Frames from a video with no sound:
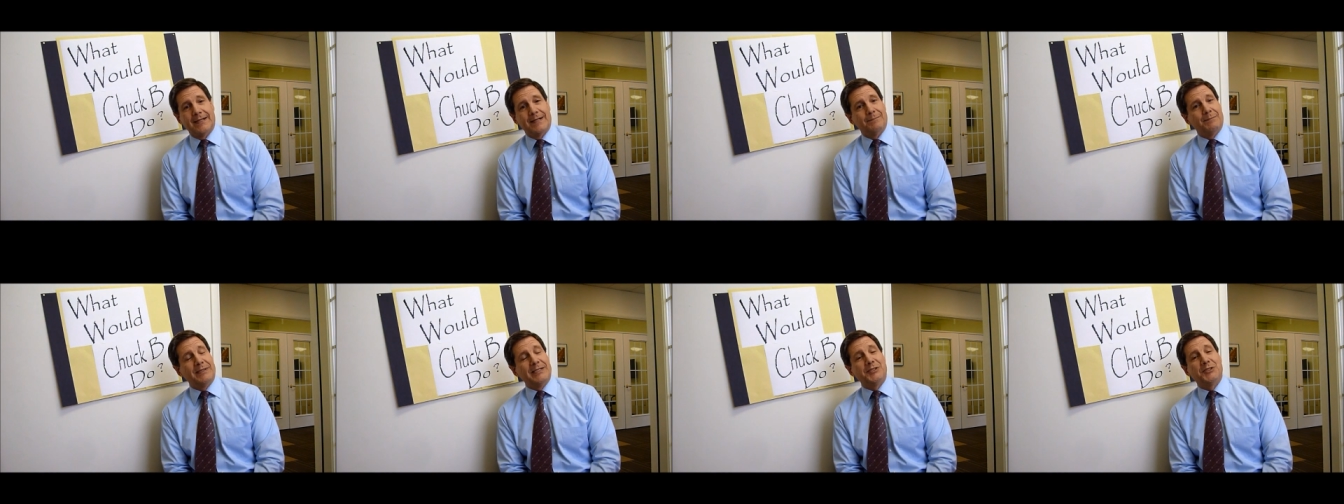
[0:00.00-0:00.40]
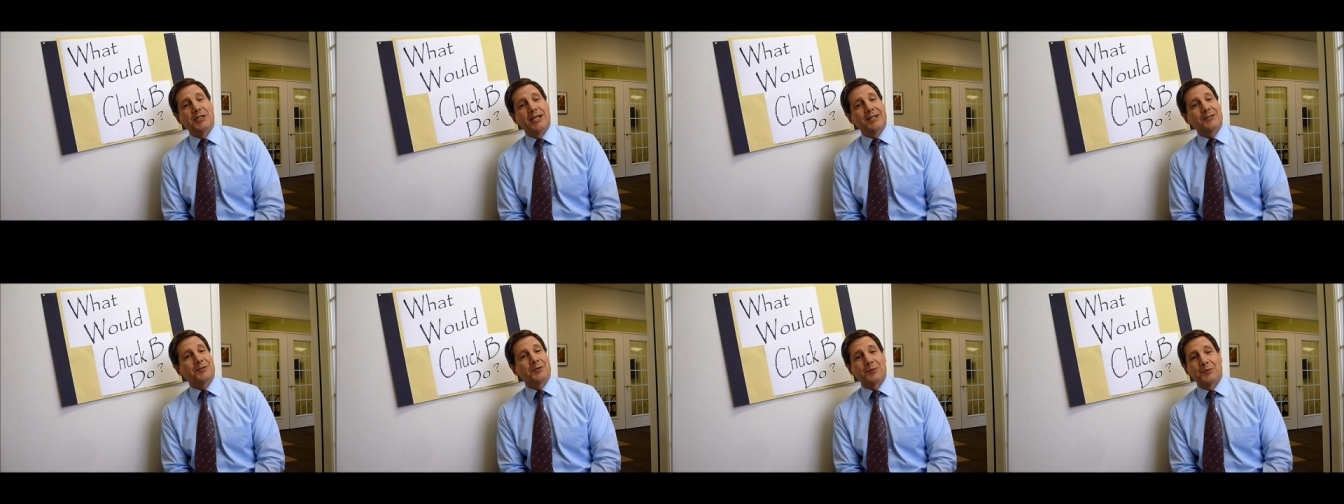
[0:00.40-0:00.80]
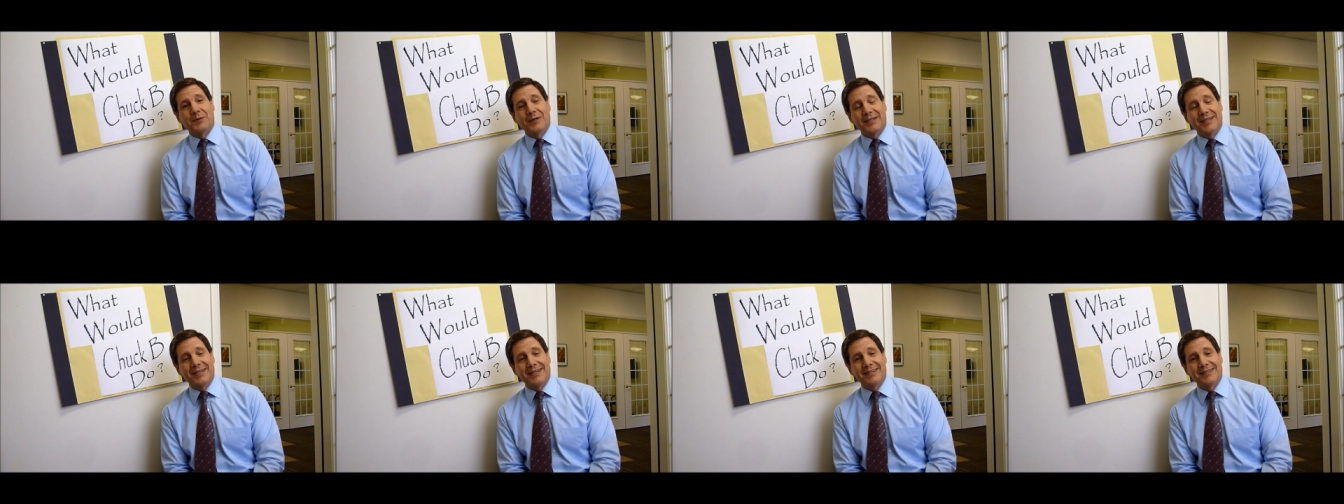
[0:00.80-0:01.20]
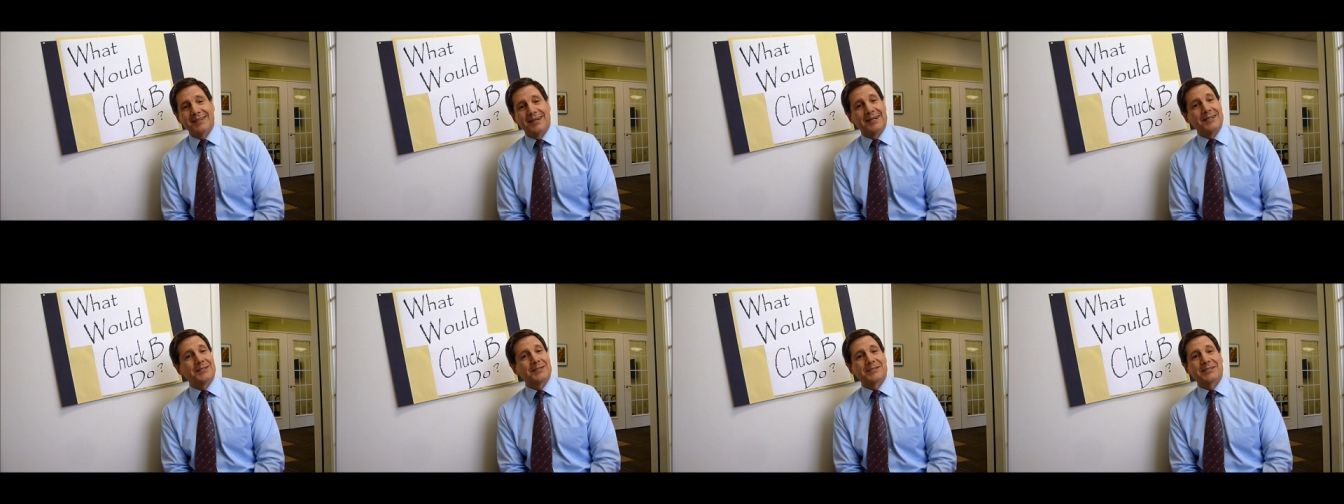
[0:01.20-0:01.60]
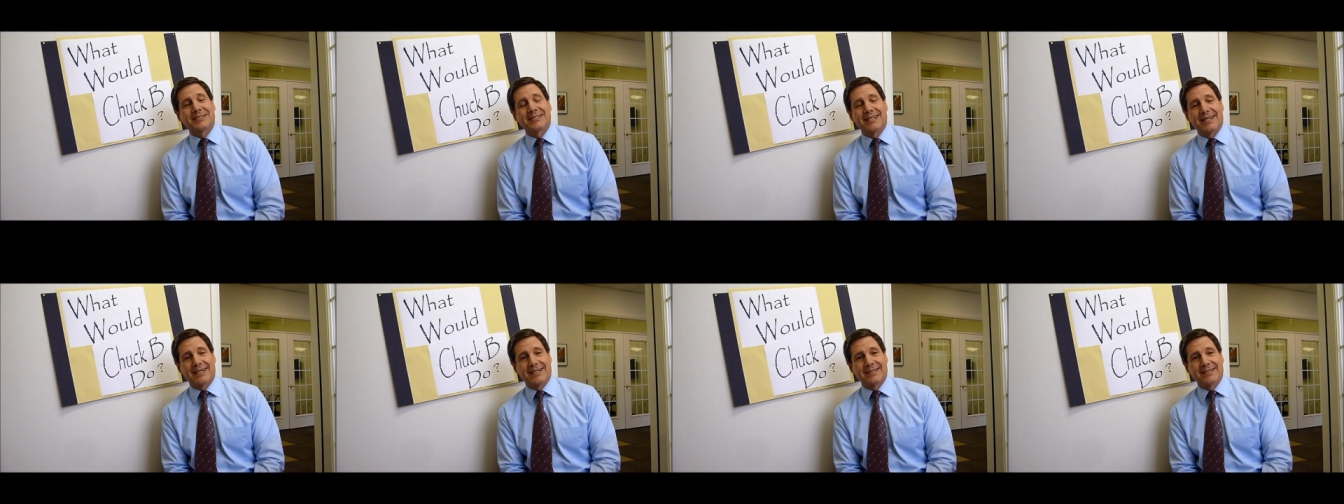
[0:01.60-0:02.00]
Be gentle with it,
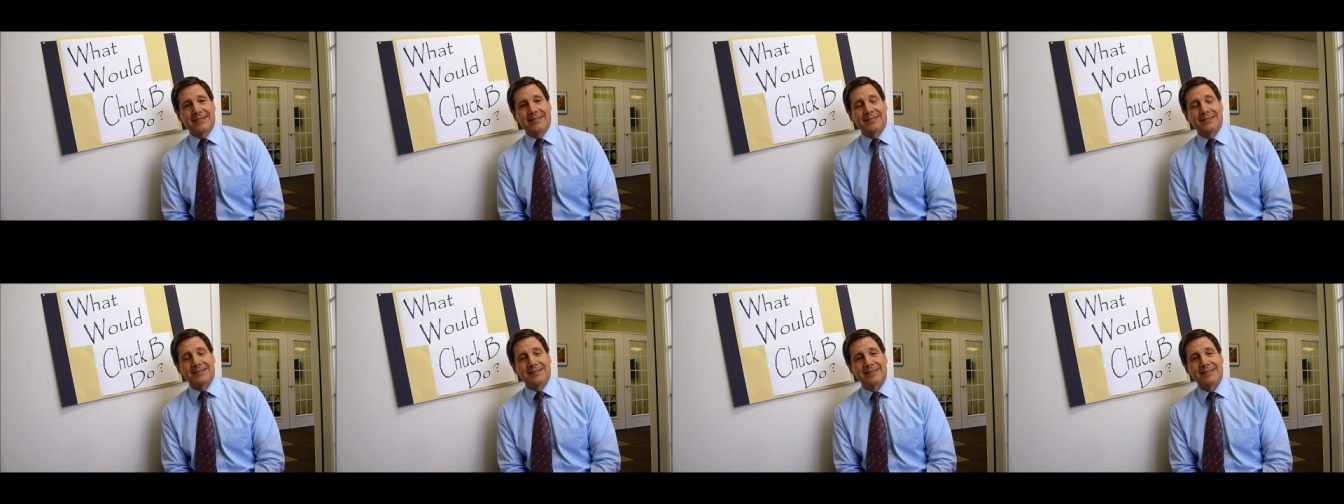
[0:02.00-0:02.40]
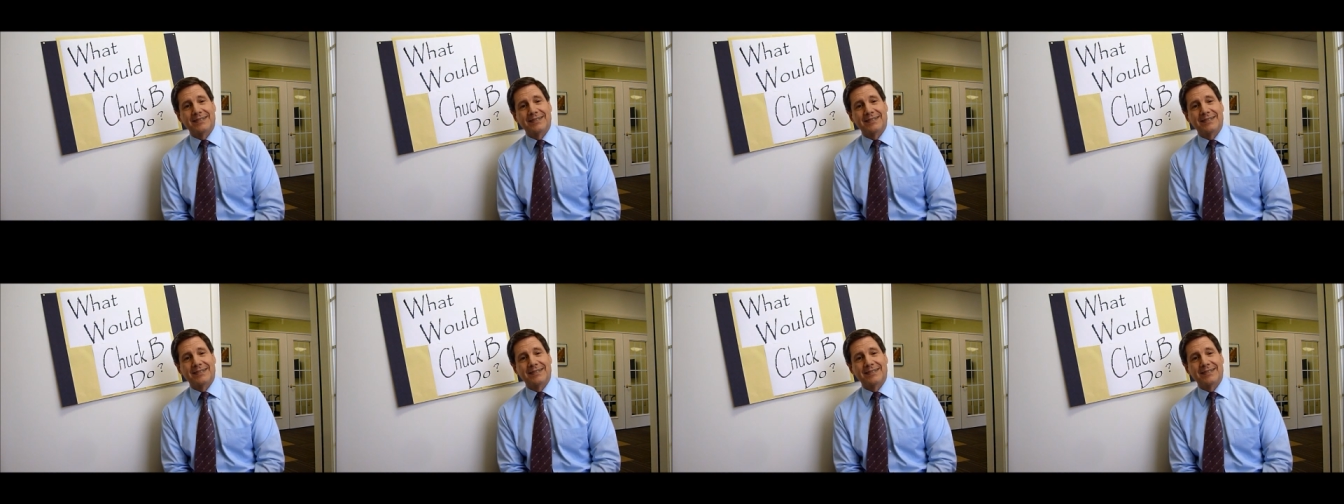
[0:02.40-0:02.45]
understand it,